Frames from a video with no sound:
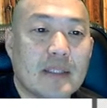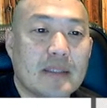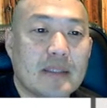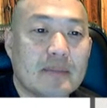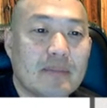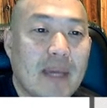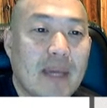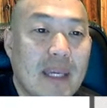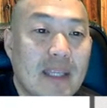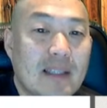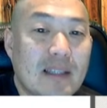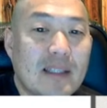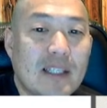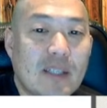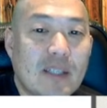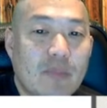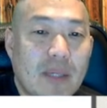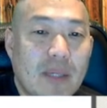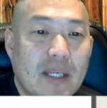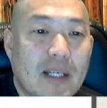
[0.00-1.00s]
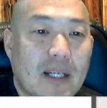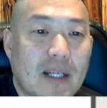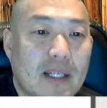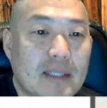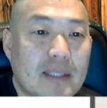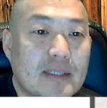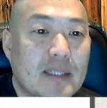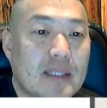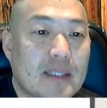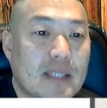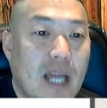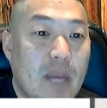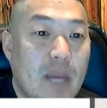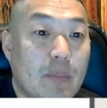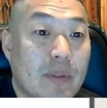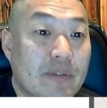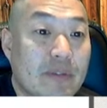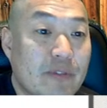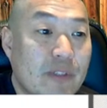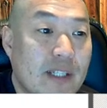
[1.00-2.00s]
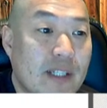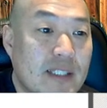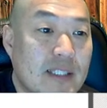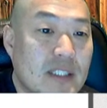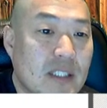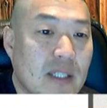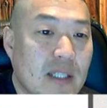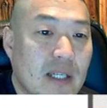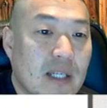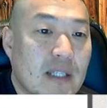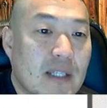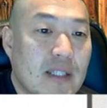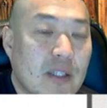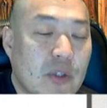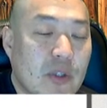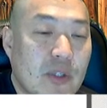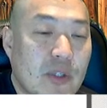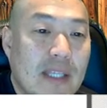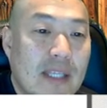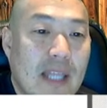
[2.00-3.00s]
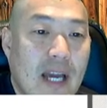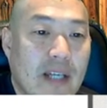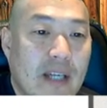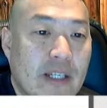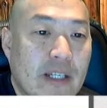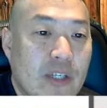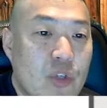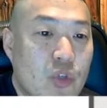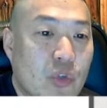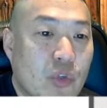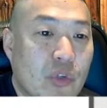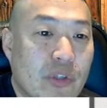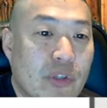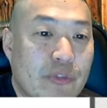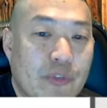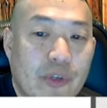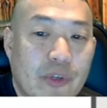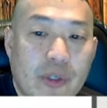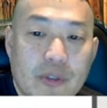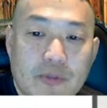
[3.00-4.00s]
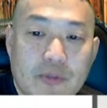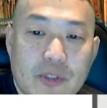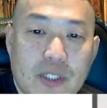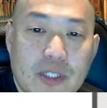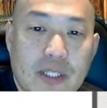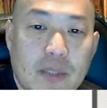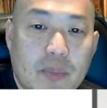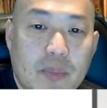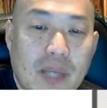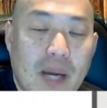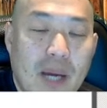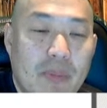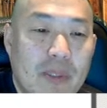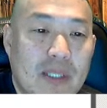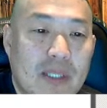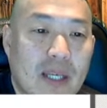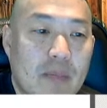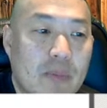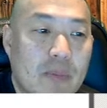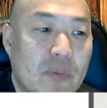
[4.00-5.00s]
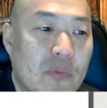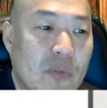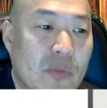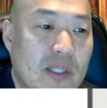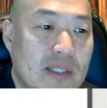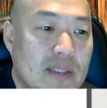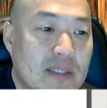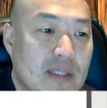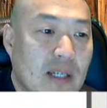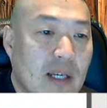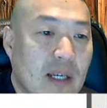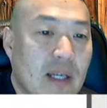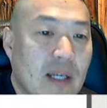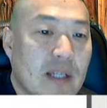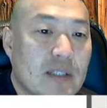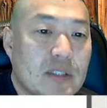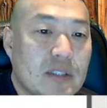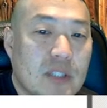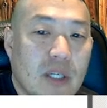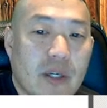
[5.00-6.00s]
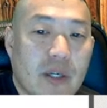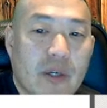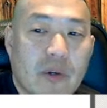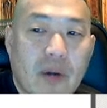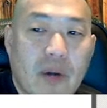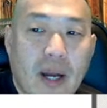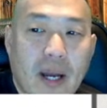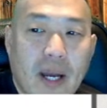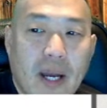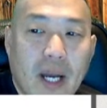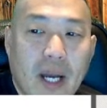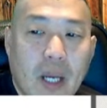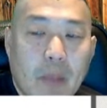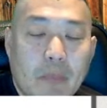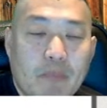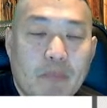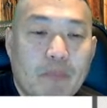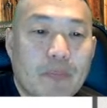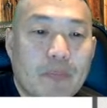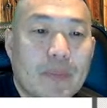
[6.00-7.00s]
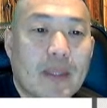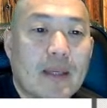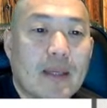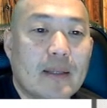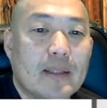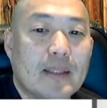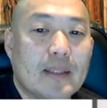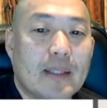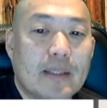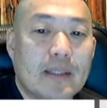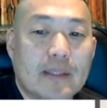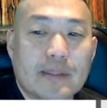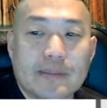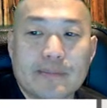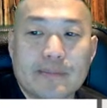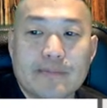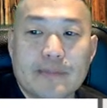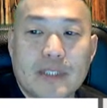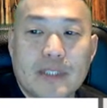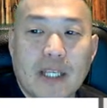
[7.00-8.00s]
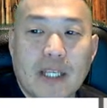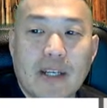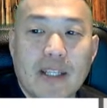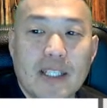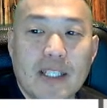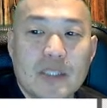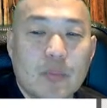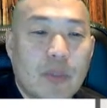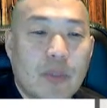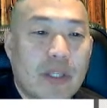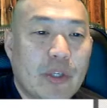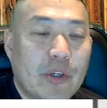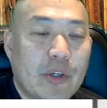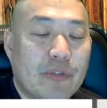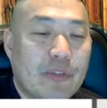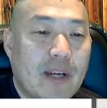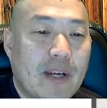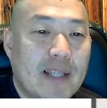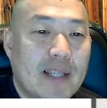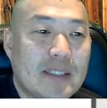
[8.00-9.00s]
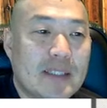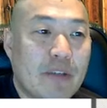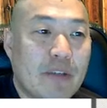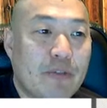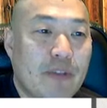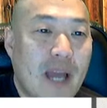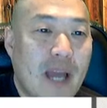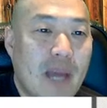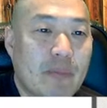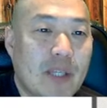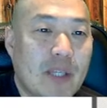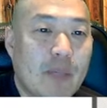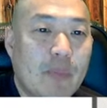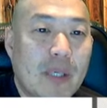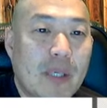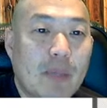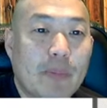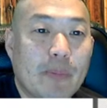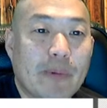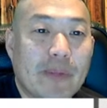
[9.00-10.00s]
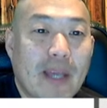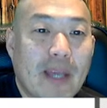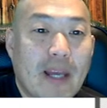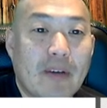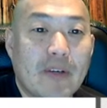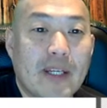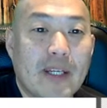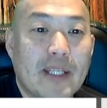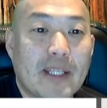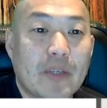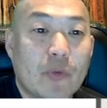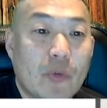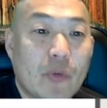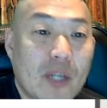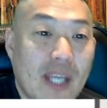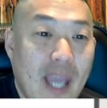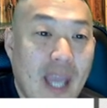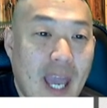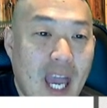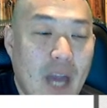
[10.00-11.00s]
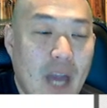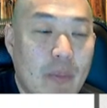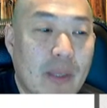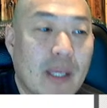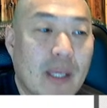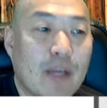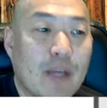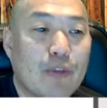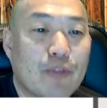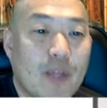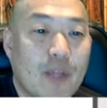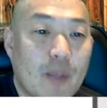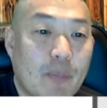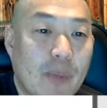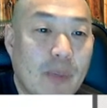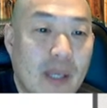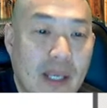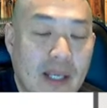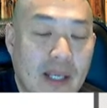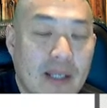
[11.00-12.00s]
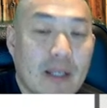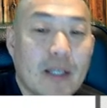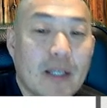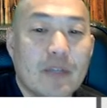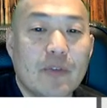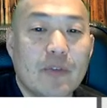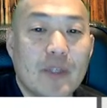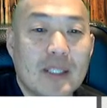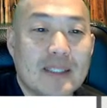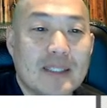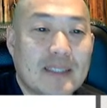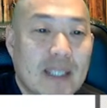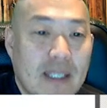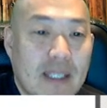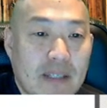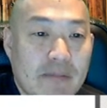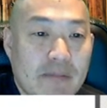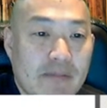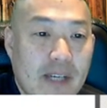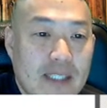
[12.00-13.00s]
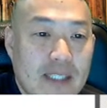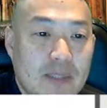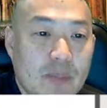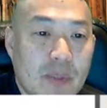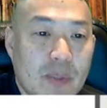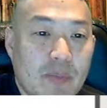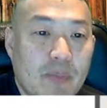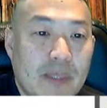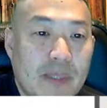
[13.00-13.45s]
Mainly because the type of risk you did not insure to the proper type of risk. So, share this with your friends and family, people that are in the rehabbing, flipping, real estate investment